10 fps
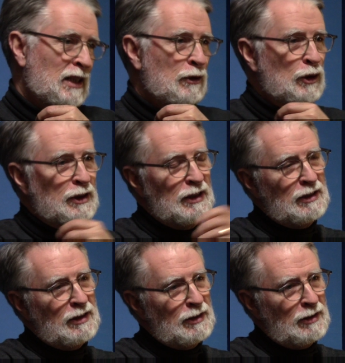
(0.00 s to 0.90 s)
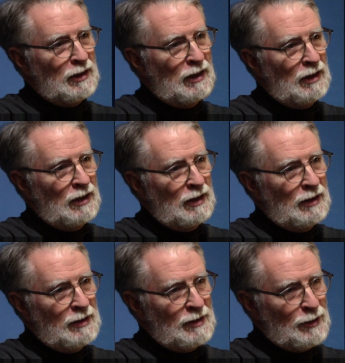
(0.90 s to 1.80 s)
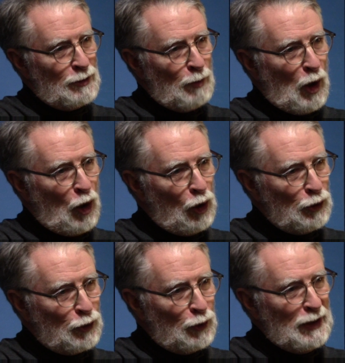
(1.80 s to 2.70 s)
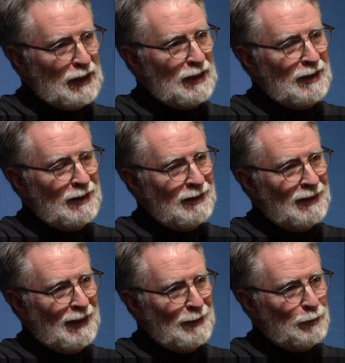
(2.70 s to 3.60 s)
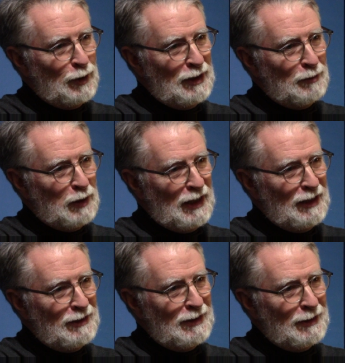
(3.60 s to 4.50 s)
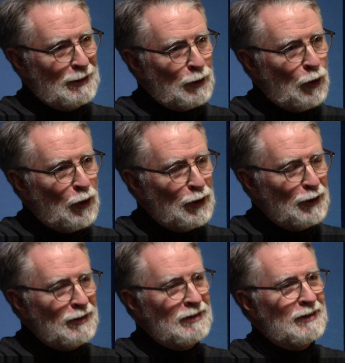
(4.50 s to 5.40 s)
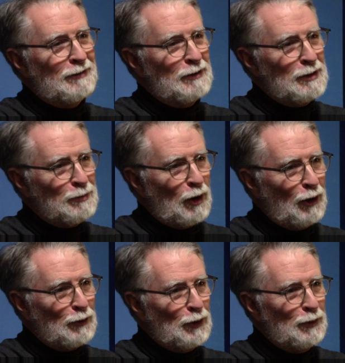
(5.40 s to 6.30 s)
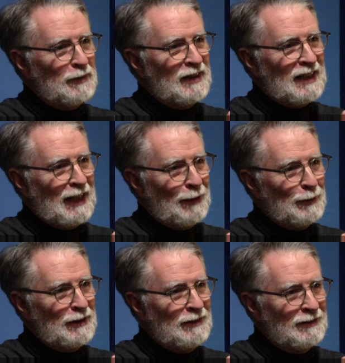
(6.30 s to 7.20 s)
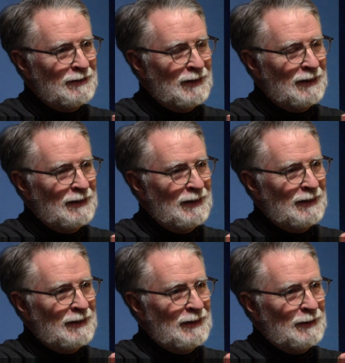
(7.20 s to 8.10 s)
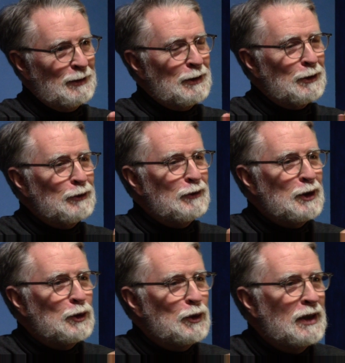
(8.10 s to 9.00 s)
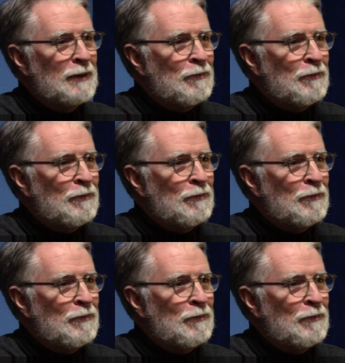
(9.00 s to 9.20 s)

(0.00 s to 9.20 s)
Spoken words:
I looked at this small tree I'd put in place in the corner of the small room of the cabin with a few